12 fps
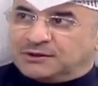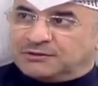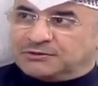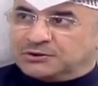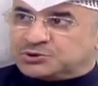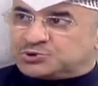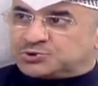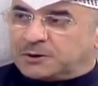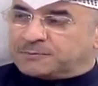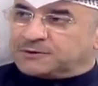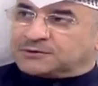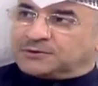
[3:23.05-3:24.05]
they
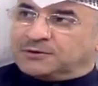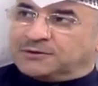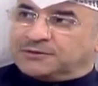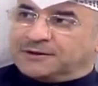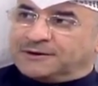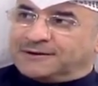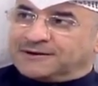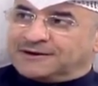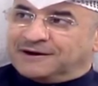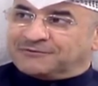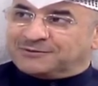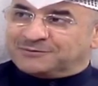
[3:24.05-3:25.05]
drop it on the
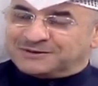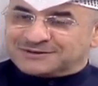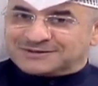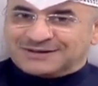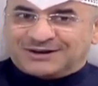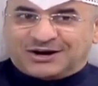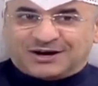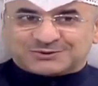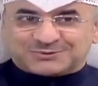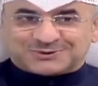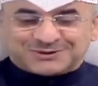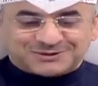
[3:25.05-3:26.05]
government
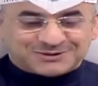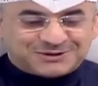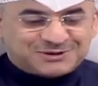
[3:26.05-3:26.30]
hospital.